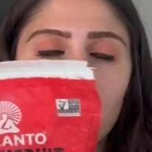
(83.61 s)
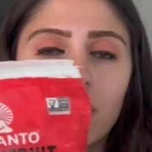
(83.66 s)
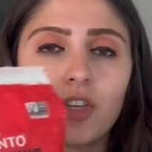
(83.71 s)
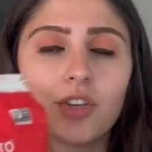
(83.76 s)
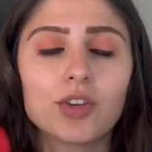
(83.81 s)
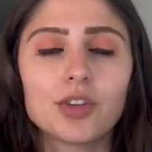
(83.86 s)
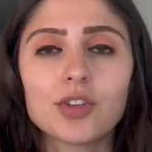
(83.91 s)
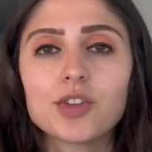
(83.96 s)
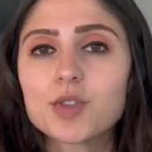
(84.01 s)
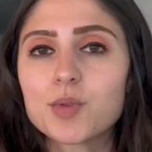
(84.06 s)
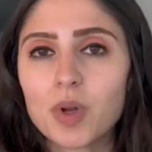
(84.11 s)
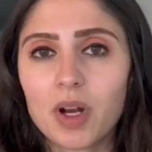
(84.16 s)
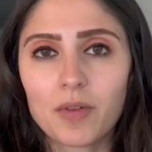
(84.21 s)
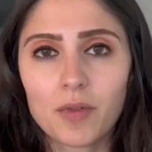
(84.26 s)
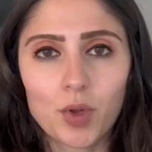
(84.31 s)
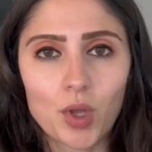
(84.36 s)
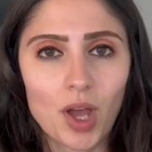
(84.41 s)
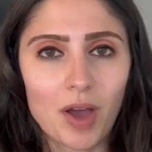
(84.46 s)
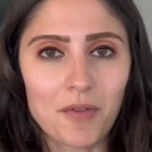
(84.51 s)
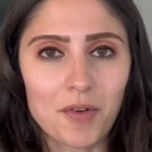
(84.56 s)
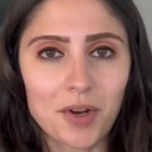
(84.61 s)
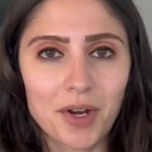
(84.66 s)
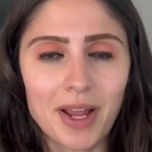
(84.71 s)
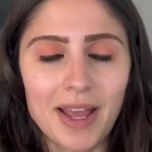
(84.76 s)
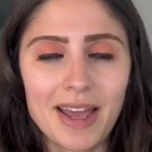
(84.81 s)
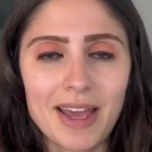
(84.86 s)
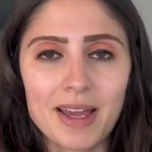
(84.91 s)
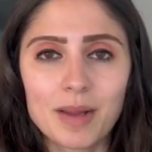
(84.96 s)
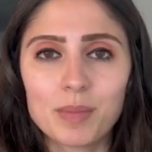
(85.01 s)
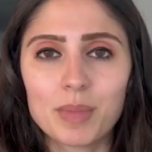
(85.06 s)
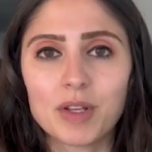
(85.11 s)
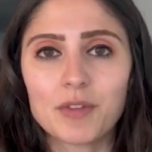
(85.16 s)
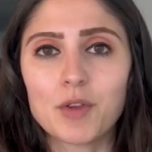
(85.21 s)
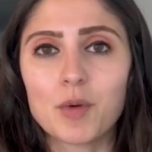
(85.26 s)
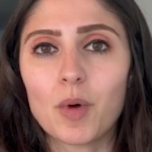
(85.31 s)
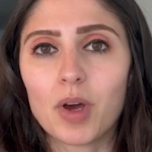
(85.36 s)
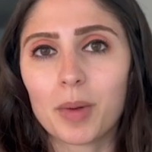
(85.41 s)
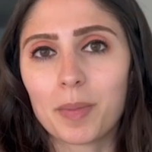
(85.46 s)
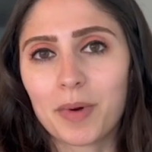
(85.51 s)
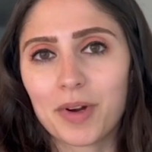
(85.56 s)
You could use whatever you have on hand, but if you
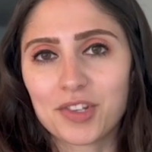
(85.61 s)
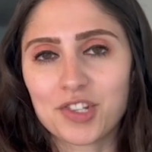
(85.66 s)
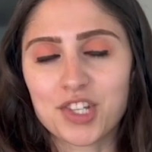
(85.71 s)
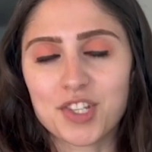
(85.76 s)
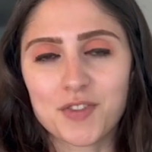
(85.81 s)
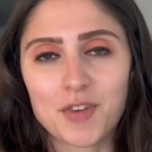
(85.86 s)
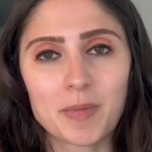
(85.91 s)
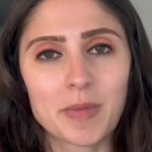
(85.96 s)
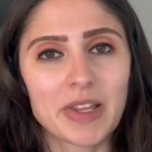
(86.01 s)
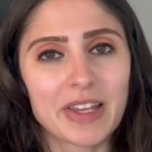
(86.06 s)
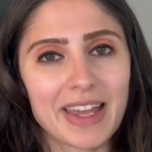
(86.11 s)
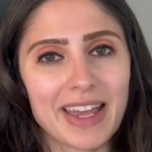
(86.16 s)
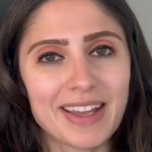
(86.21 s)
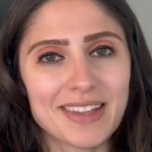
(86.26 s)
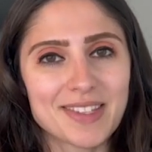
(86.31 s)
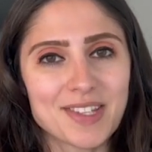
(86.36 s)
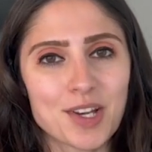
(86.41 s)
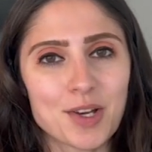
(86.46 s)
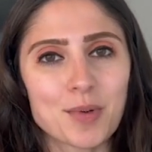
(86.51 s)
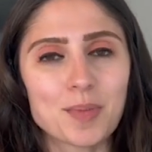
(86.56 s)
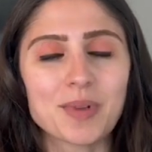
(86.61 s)
want to purchase from Lakanto,